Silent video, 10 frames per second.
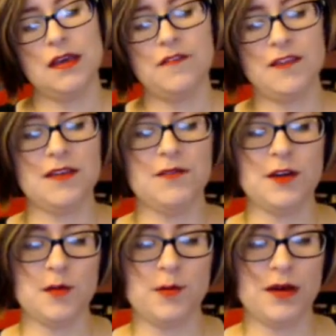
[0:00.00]

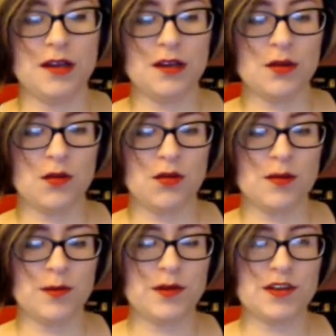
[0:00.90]
Favorite book or
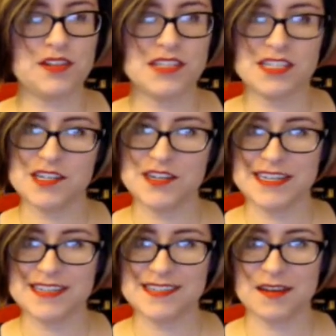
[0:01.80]
book
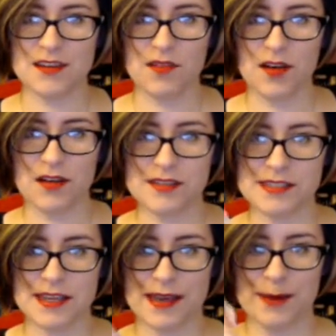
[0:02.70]
series of all
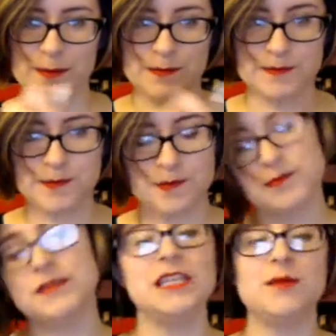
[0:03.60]
time?
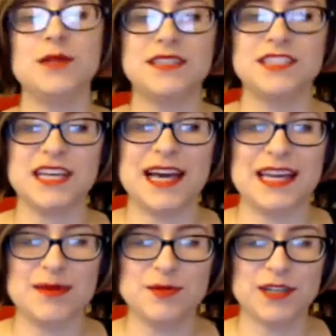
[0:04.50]
Tell me in the chat.
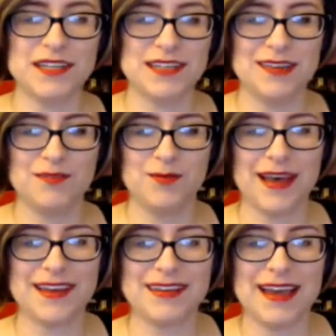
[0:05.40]
I'm trying to think of
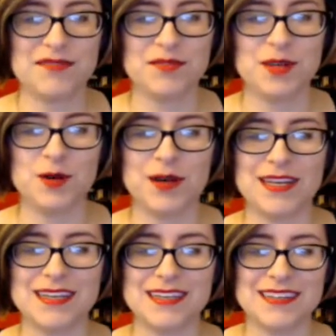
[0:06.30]
mine. I have no
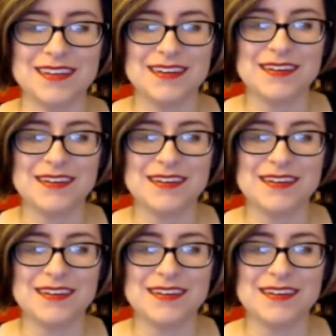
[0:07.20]
idea.